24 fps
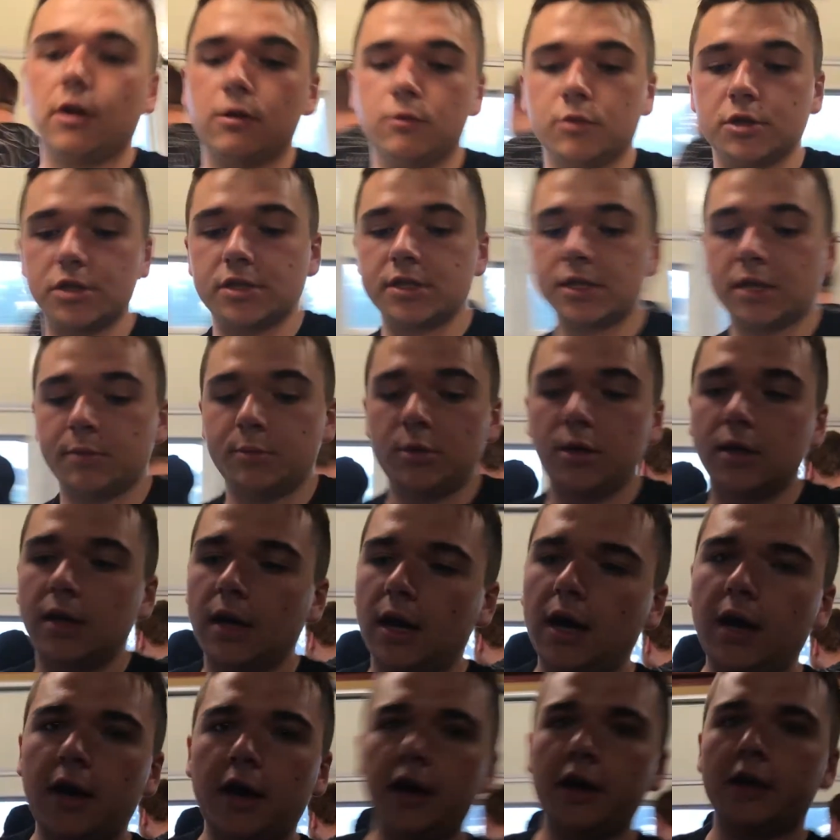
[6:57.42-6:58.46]
which is going to be
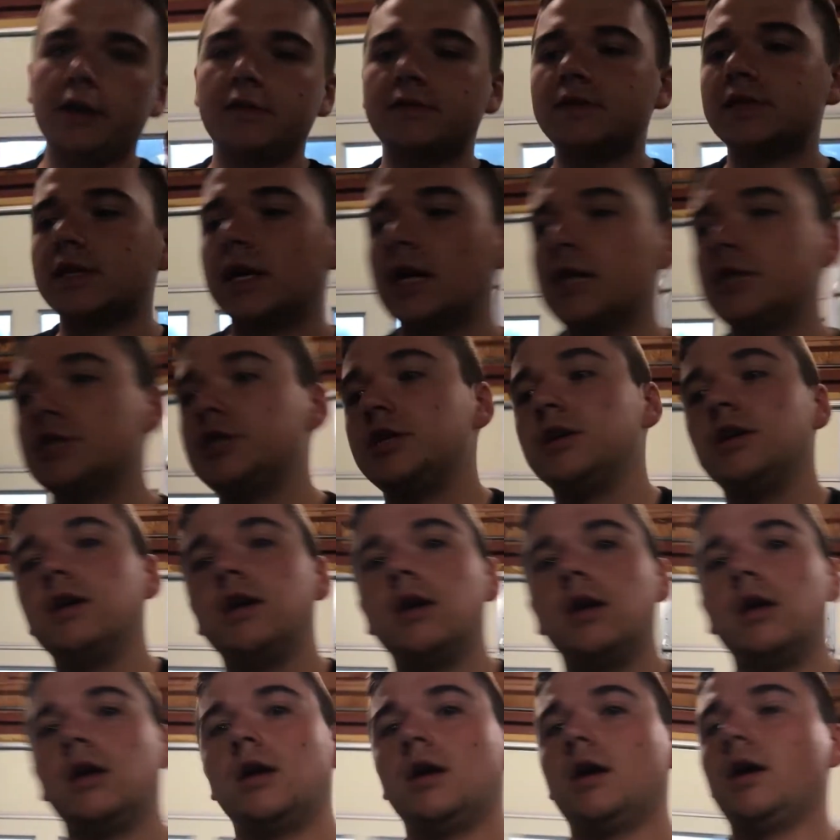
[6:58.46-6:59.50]
kind of sketchy.
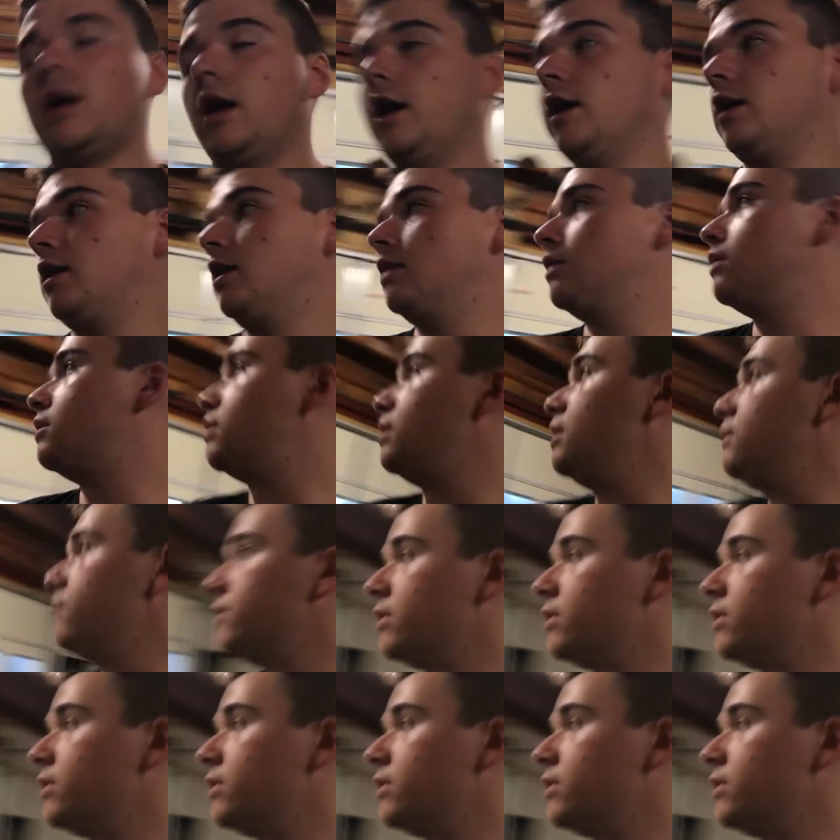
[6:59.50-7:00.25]
And even